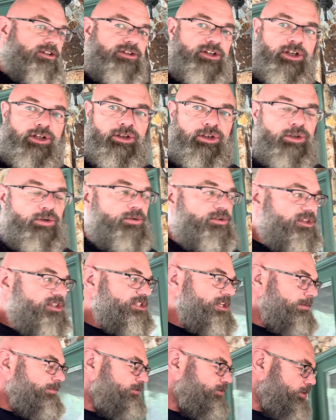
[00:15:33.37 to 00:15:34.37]
to glue the
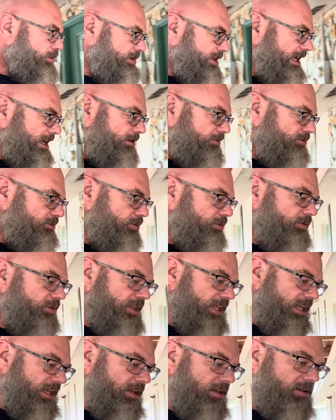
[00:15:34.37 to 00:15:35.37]
subfloor down to
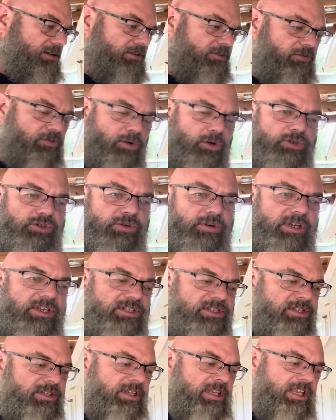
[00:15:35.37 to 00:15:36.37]
the floor
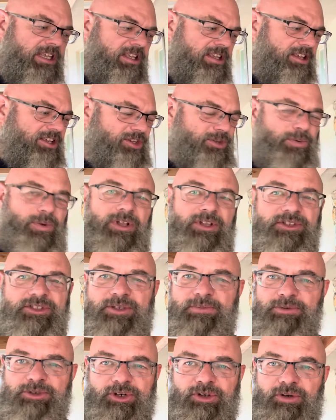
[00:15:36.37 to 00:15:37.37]
joists, as well as
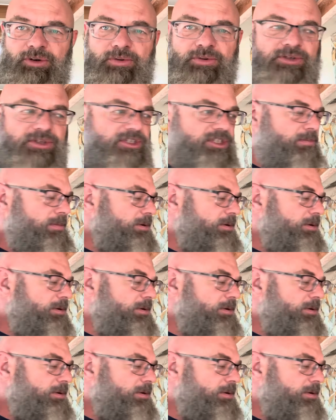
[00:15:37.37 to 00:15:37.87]
some screws and some